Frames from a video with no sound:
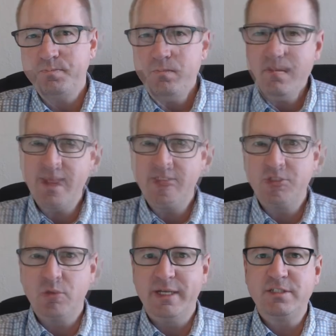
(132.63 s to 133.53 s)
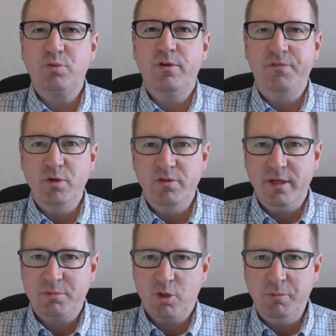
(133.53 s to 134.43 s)
Okay, so let's review
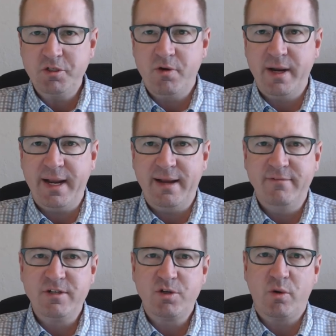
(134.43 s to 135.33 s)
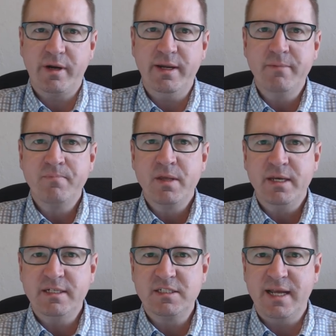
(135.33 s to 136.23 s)
the absorption rate and inventory
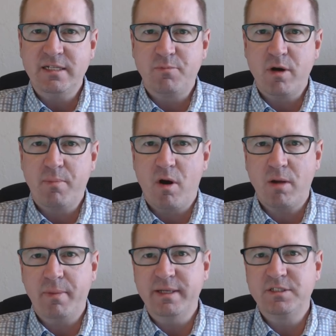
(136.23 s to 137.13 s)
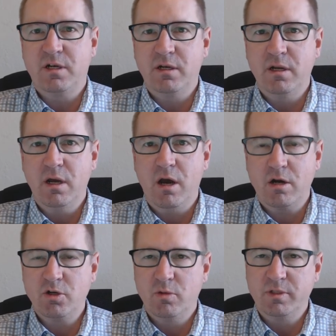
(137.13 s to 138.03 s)
in Stansbury Park based on
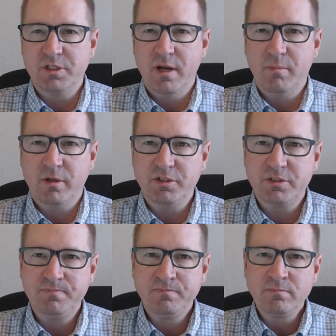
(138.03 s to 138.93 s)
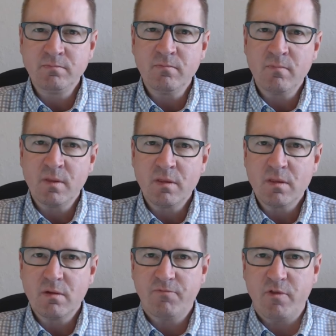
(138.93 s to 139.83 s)
October's numbers.
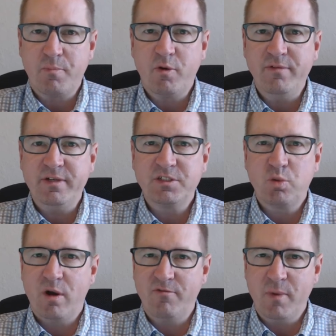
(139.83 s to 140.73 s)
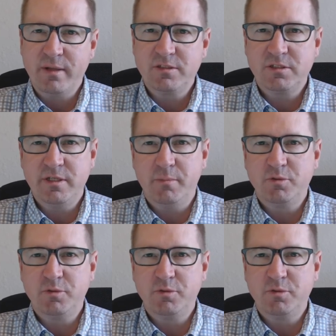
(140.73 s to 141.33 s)
For the previous 12 months, the